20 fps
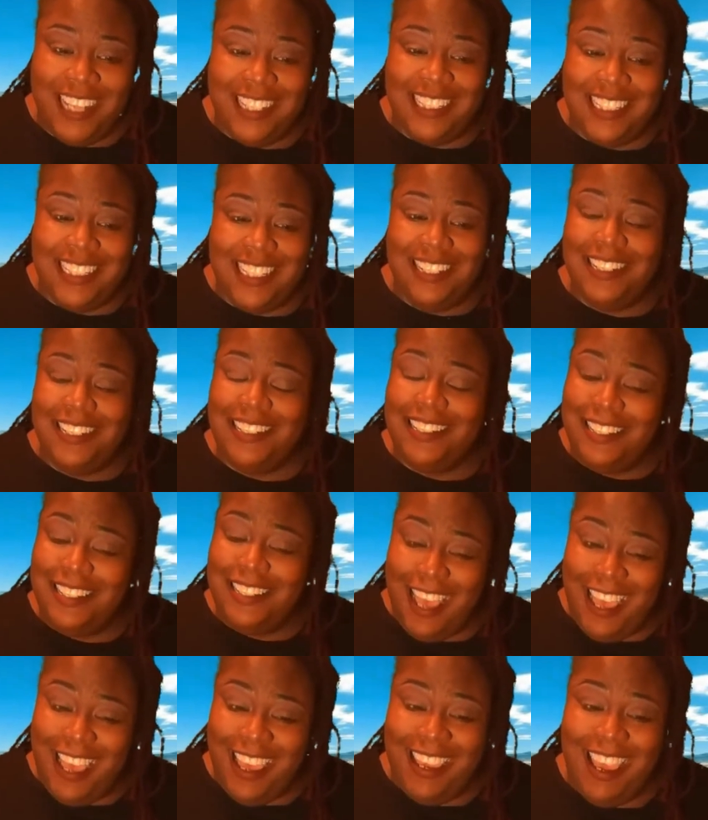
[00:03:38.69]
And to the
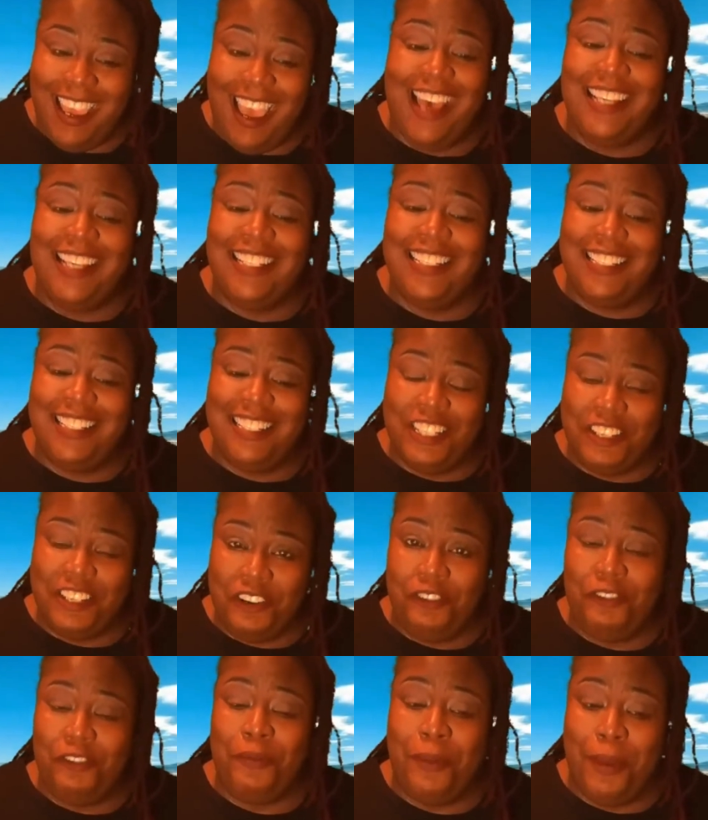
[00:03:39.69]
day, I
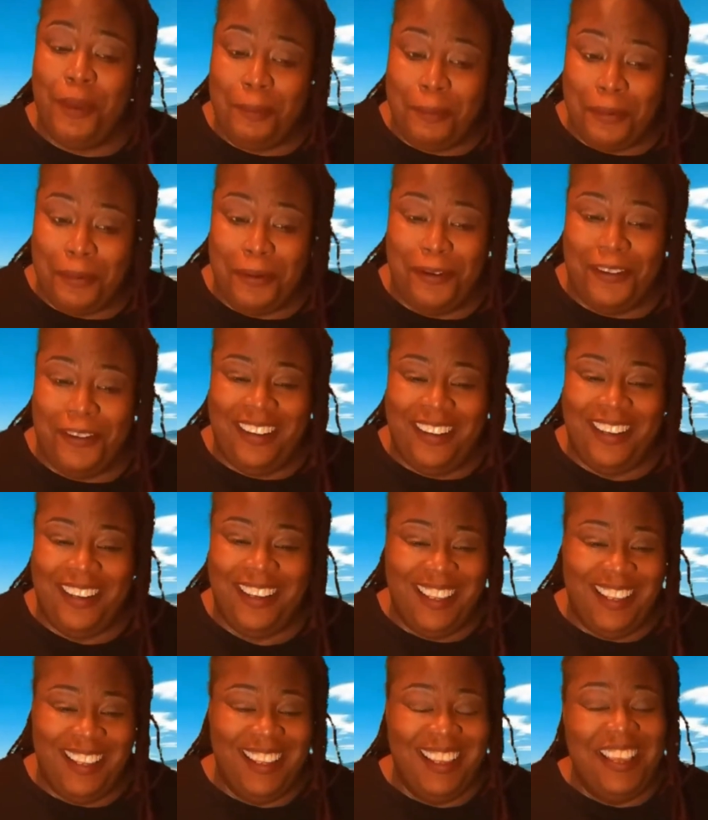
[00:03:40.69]
still remember
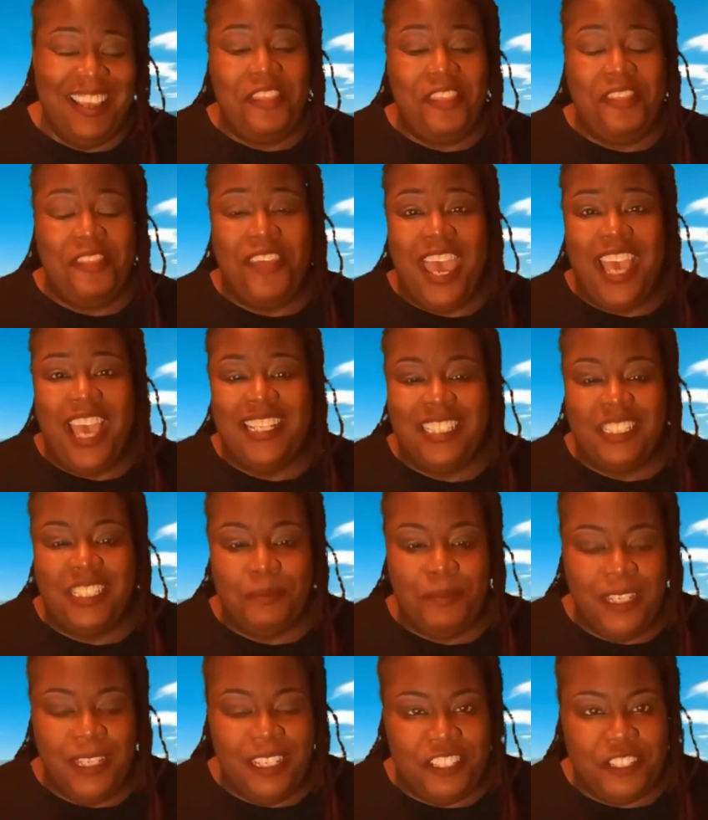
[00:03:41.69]
that
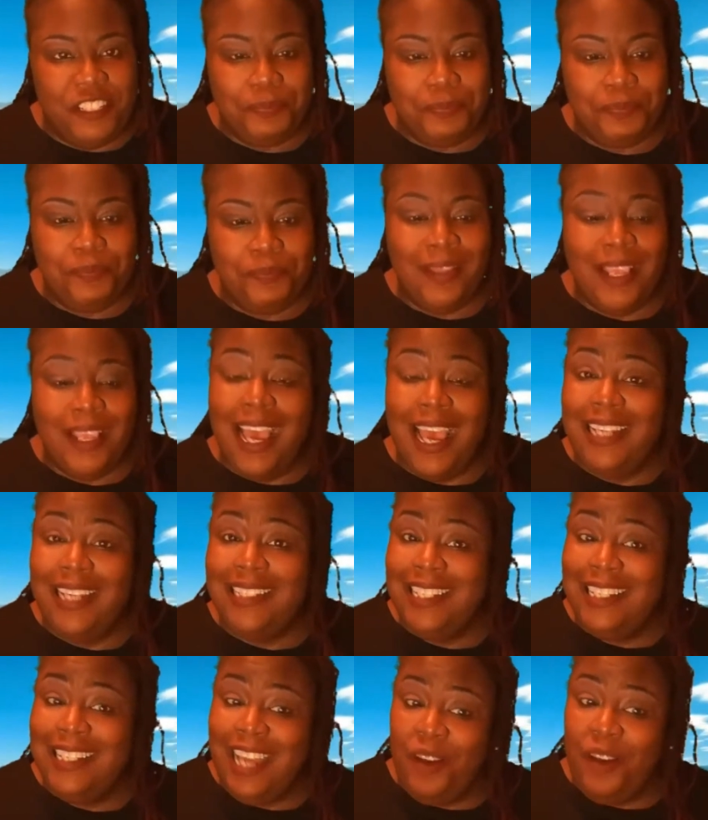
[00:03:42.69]
speech. I
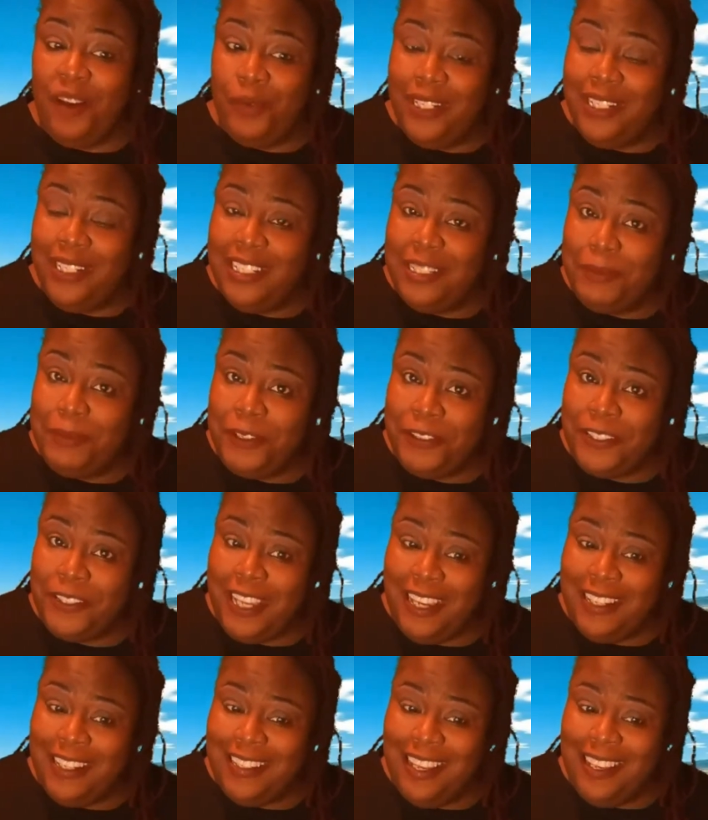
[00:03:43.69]
did not win the speakers
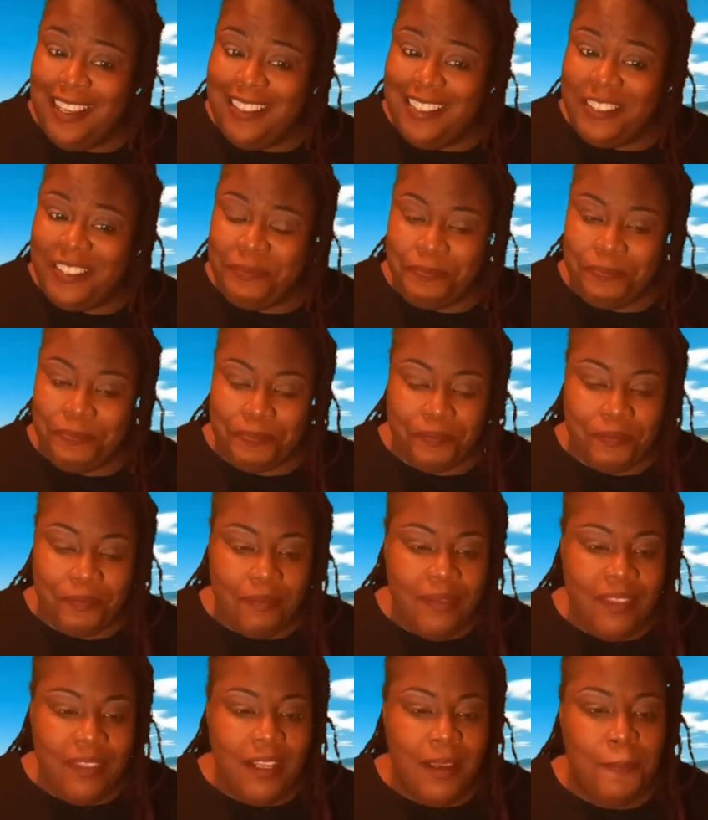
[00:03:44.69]
contest,
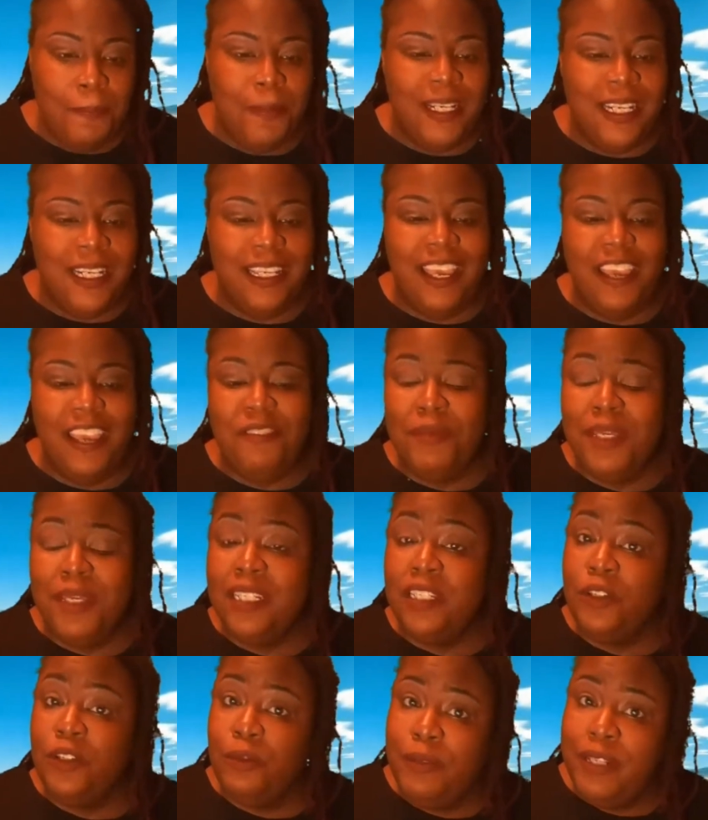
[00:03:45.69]
but it gave me
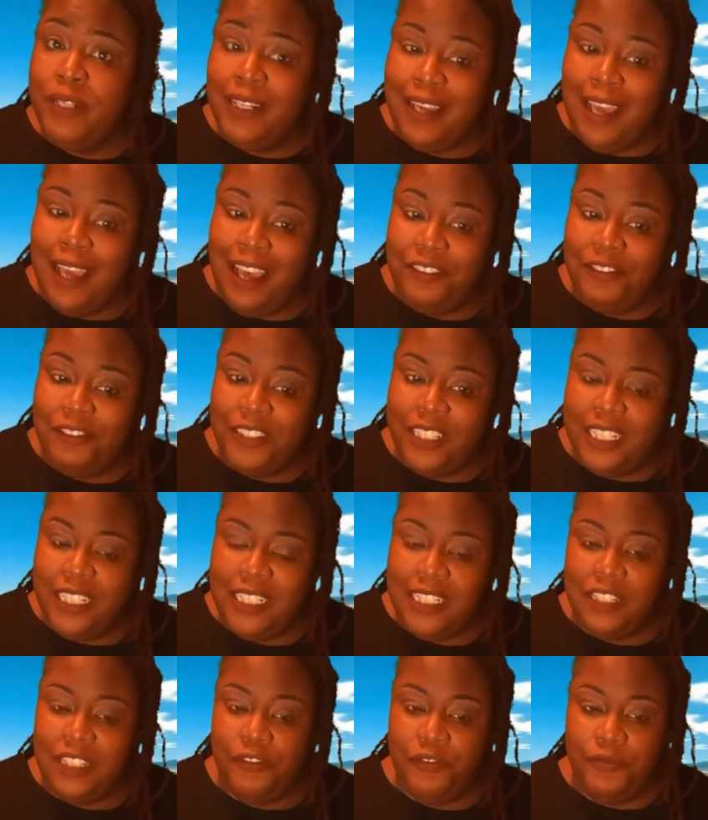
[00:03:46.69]
a little bit of
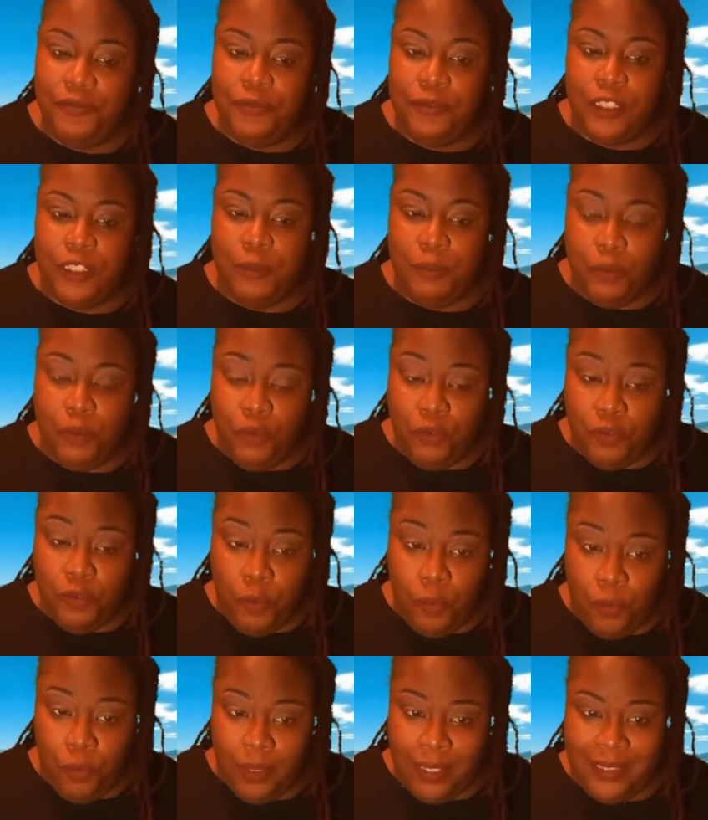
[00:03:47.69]
confidence to move
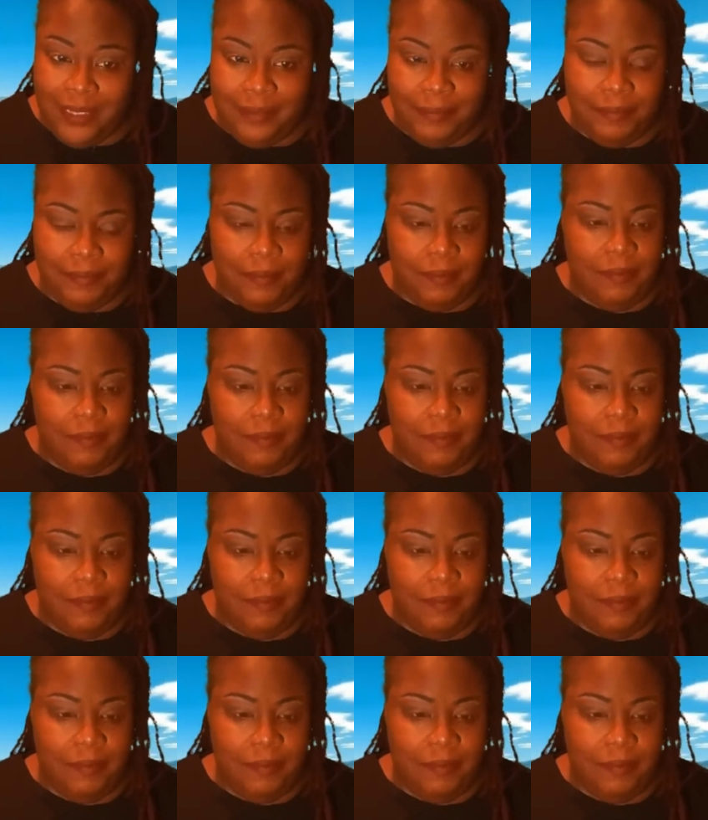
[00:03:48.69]
on.